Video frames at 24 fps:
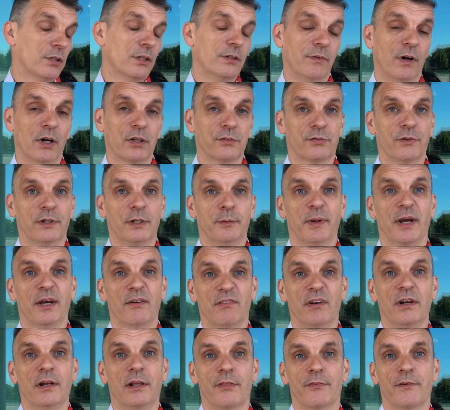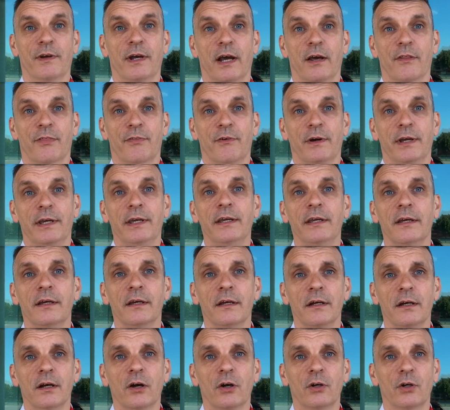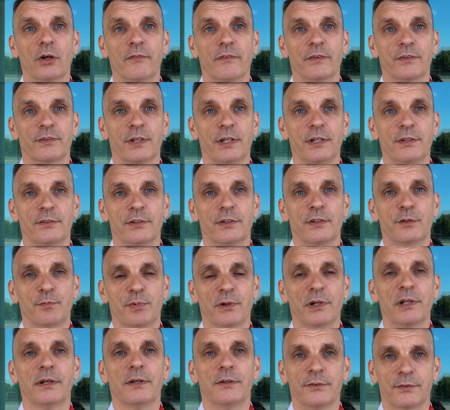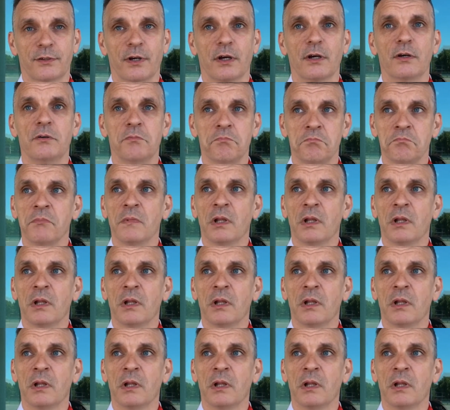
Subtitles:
Couldn't have asked for any better, really. 3 out of 3 early on in the season is brilliant. So,